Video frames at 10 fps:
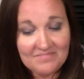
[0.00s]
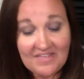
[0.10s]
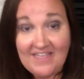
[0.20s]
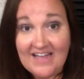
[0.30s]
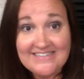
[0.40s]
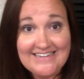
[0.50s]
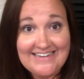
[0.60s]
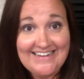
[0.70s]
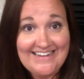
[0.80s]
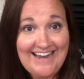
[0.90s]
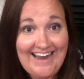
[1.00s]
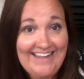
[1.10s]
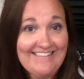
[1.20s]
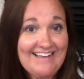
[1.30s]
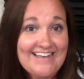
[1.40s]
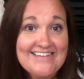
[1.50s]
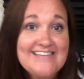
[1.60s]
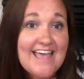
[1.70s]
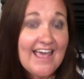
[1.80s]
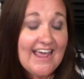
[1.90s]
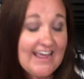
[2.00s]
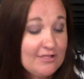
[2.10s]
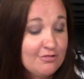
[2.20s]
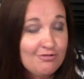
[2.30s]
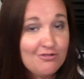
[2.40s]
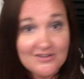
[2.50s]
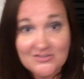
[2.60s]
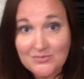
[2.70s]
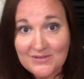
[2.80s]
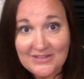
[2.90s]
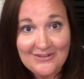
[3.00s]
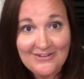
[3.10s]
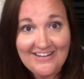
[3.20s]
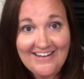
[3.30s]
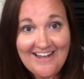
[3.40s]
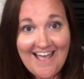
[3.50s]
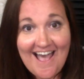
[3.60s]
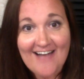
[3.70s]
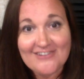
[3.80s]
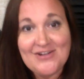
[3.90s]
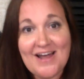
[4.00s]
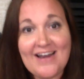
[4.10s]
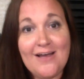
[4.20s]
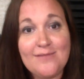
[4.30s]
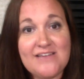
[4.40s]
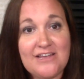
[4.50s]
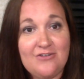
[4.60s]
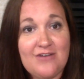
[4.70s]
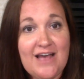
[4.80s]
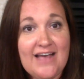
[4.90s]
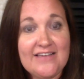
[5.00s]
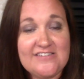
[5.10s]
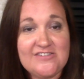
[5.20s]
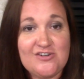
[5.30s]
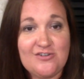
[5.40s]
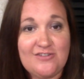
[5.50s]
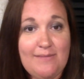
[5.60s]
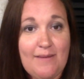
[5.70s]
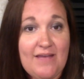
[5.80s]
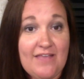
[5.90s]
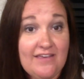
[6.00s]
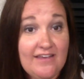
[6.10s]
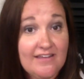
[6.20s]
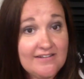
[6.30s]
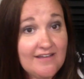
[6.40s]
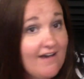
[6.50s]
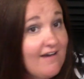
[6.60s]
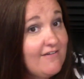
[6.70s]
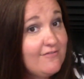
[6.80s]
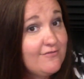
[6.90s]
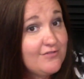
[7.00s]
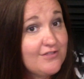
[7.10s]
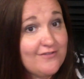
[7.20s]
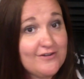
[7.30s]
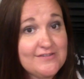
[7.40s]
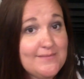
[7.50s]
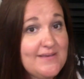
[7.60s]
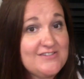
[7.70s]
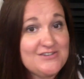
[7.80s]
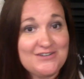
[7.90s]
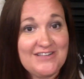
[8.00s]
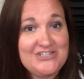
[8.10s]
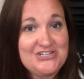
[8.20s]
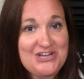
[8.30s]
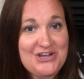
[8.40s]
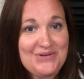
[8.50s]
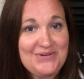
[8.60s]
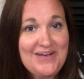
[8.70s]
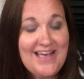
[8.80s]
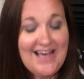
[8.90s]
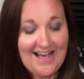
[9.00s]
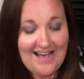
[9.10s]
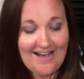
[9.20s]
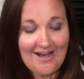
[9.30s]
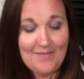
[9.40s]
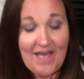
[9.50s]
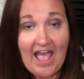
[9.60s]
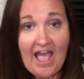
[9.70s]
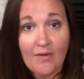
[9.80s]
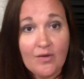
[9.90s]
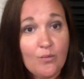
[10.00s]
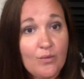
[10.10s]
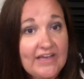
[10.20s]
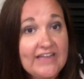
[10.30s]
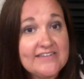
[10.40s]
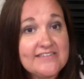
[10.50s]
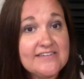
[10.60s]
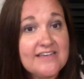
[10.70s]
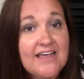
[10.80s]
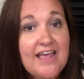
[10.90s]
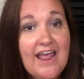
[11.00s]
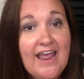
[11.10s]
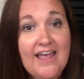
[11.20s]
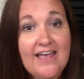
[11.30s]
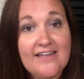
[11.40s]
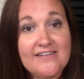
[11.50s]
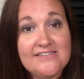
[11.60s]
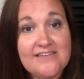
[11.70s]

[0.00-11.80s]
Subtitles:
that's it, and like I say, it looks really good. I'll try to update you guys, certainly maybe at the end of the first semester, let you know how it went, and